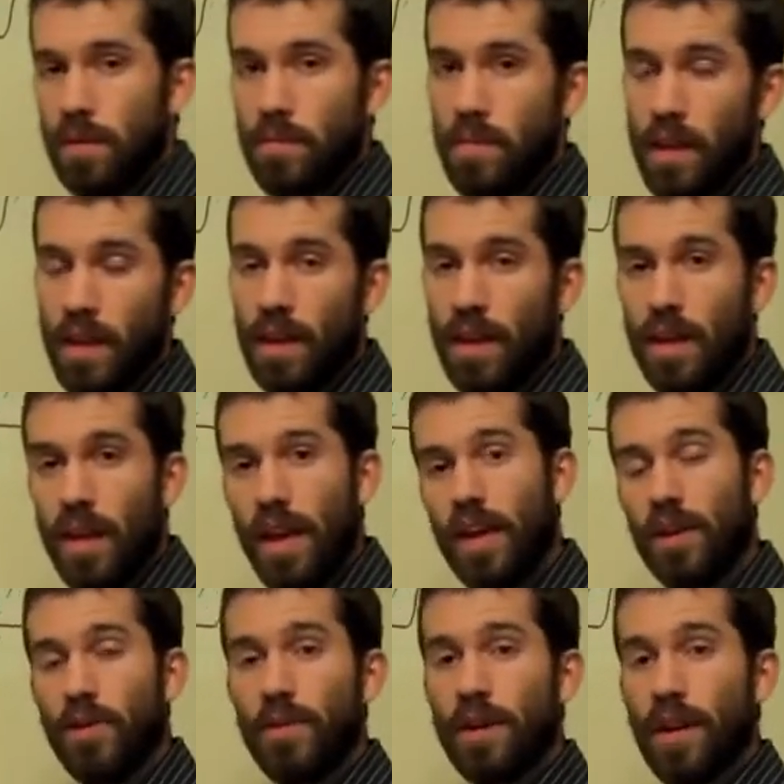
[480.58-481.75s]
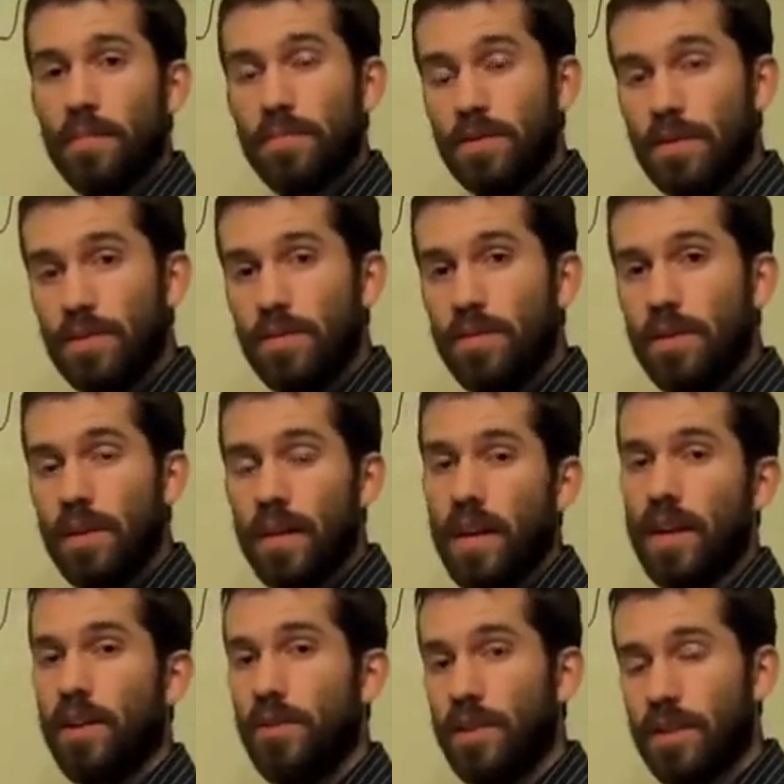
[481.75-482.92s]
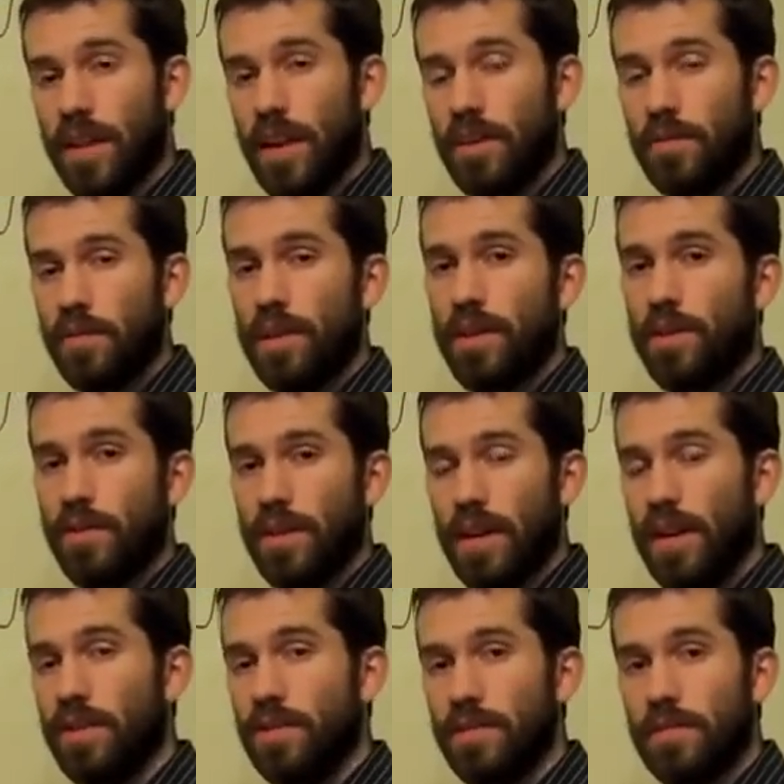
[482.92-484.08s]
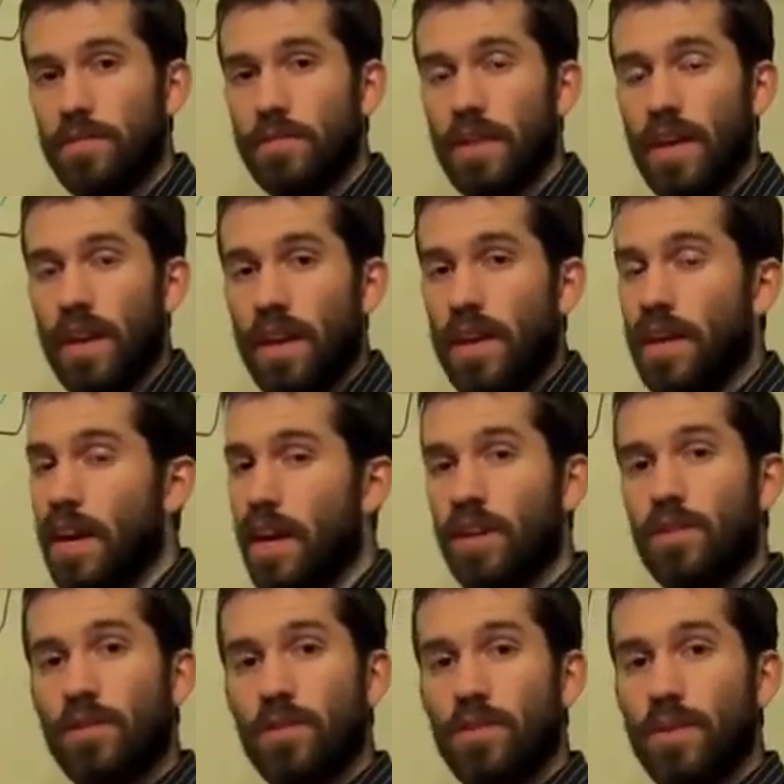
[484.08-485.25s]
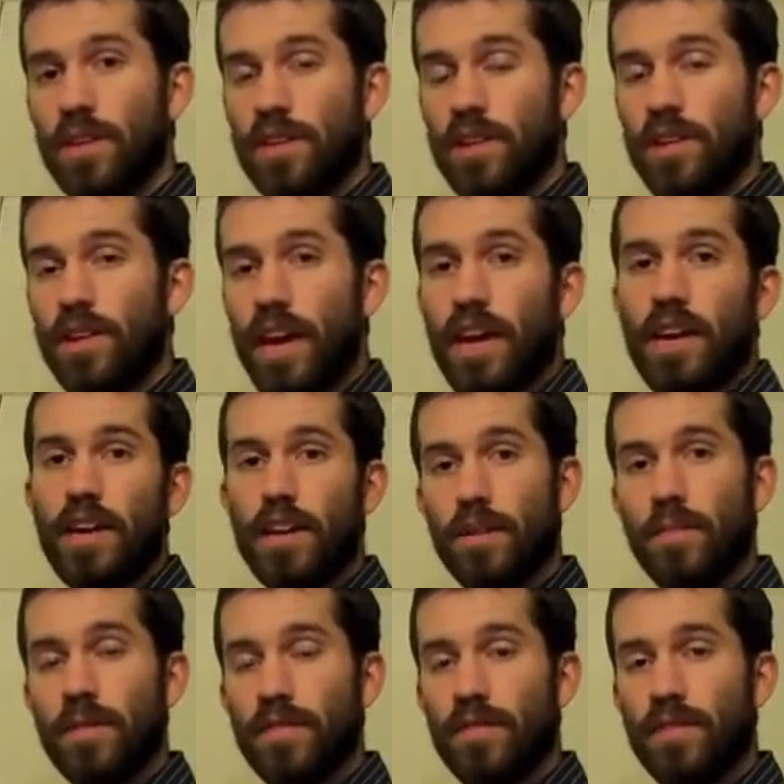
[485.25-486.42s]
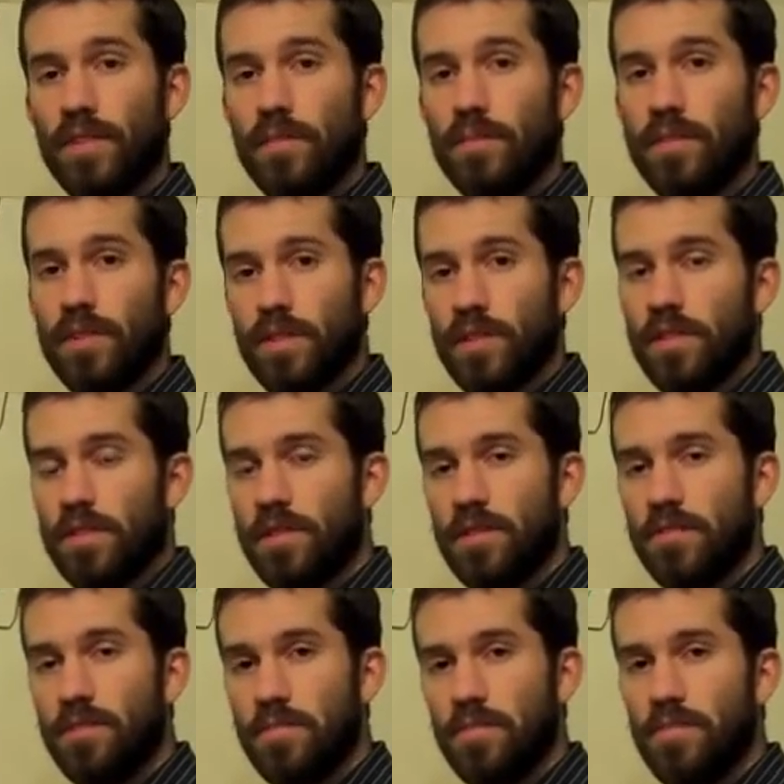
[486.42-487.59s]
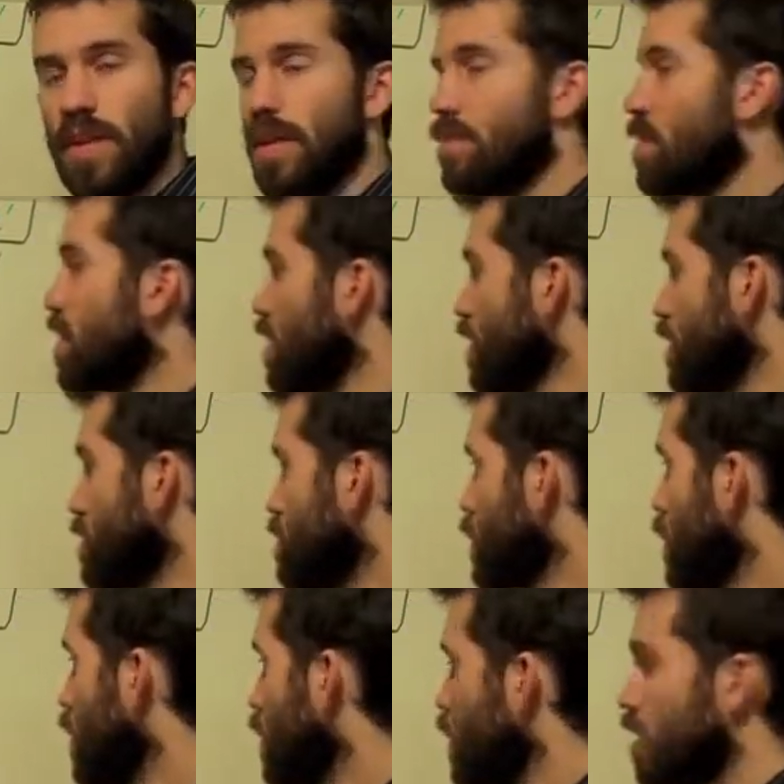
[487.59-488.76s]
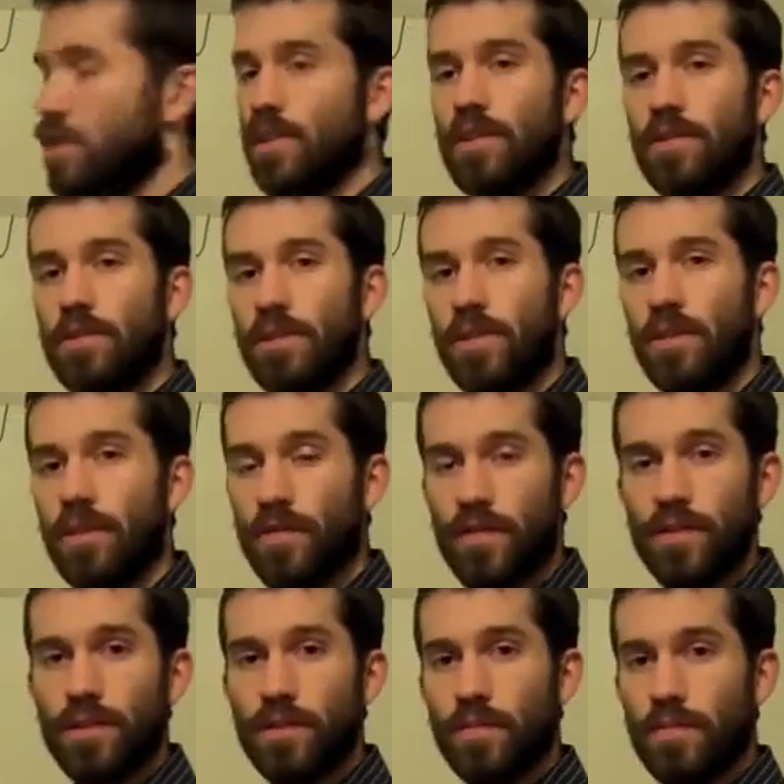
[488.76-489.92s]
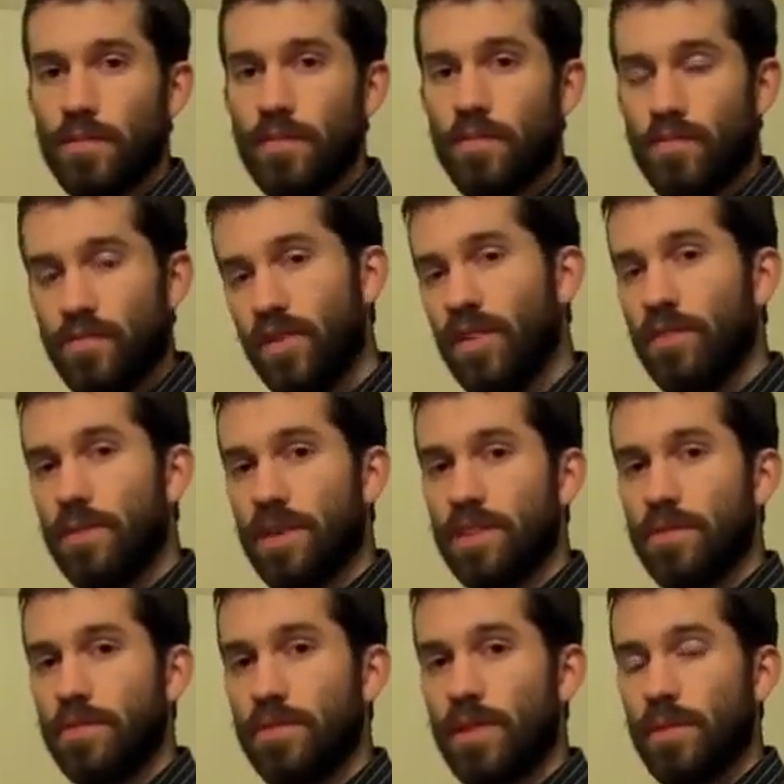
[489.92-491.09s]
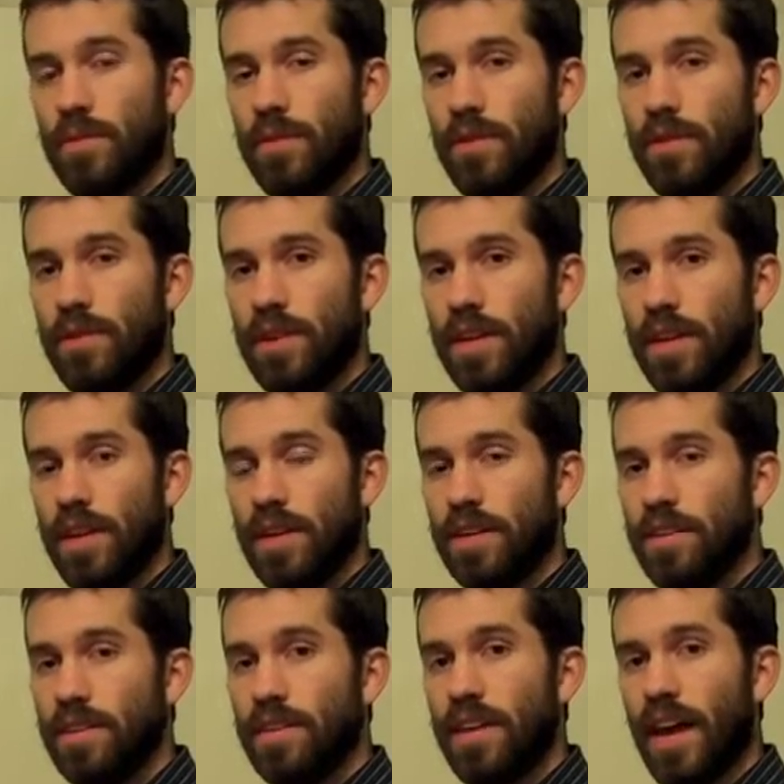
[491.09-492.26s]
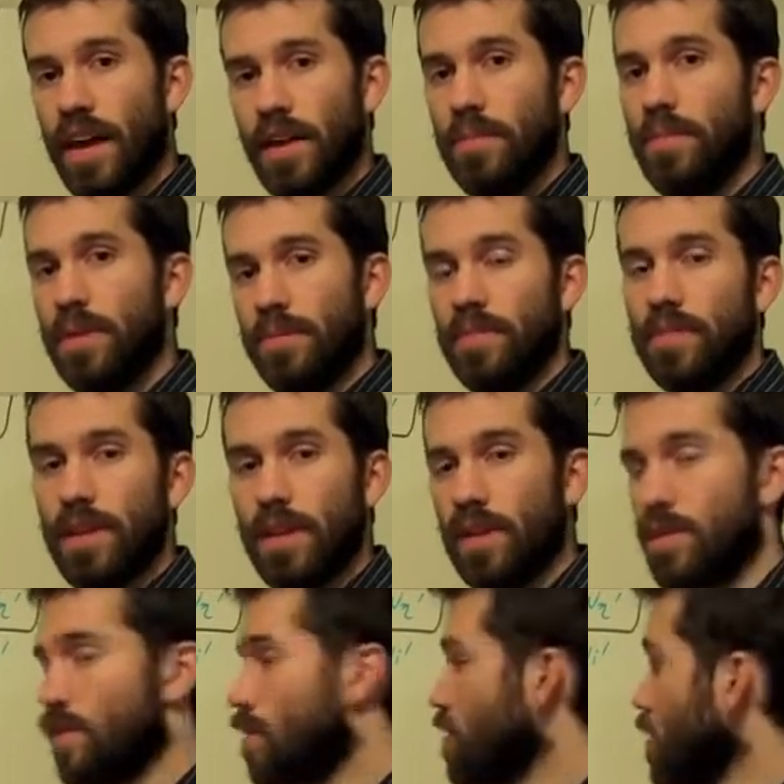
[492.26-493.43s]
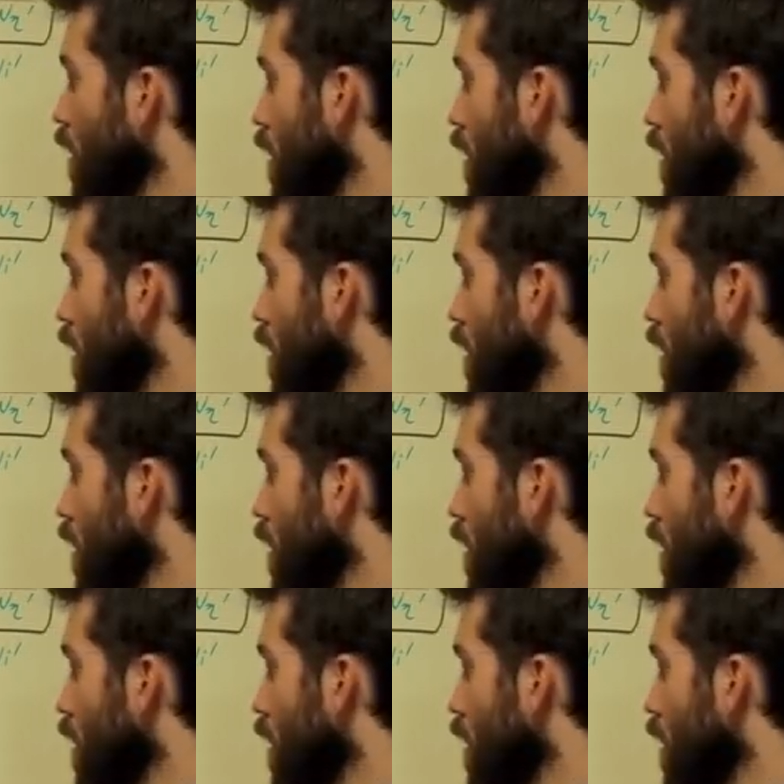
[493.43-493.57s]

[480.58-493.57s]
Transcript: one, and going up two, and going down one, and going down two, now we can start to add a little bit of rhythm to make a melody. So the first rhythmic symbol that we'll learn is to add a beat, and it's called